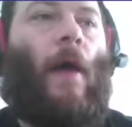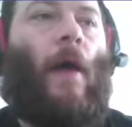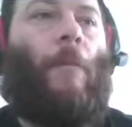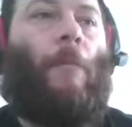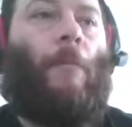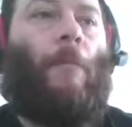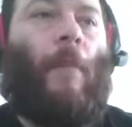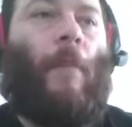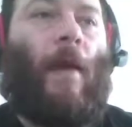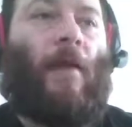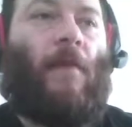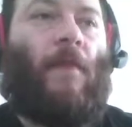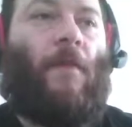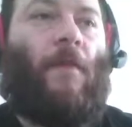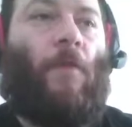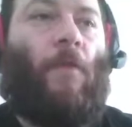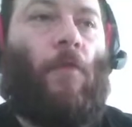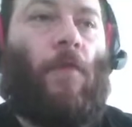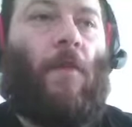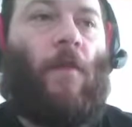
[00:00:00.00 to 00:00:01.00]
Max
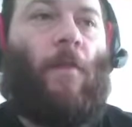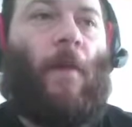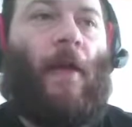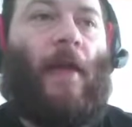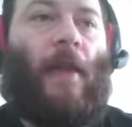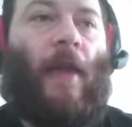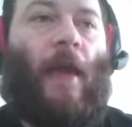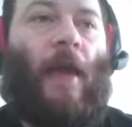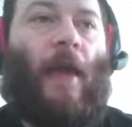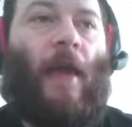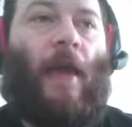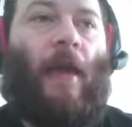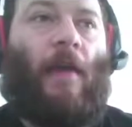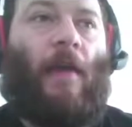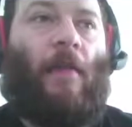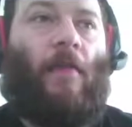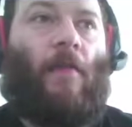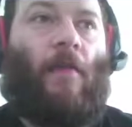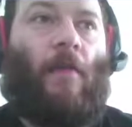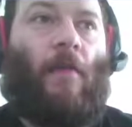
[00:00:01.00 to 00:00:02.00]
fall speed
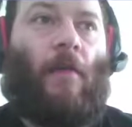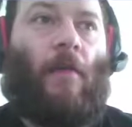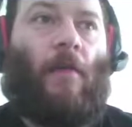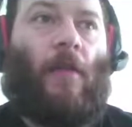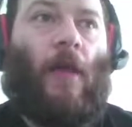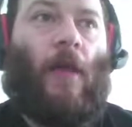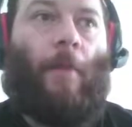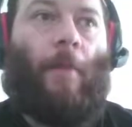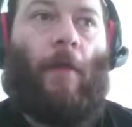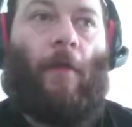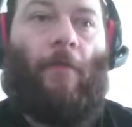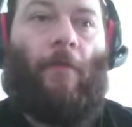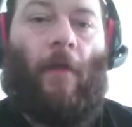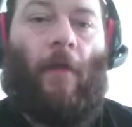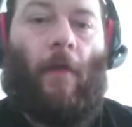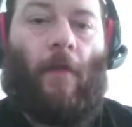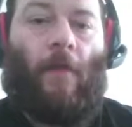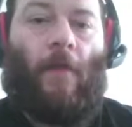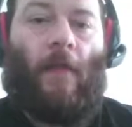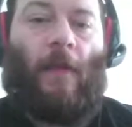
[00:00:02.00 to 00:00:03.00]
is terminal
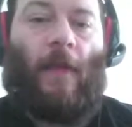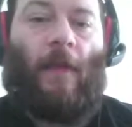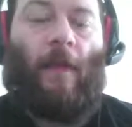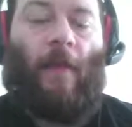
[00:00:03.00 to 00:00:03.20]
velocity.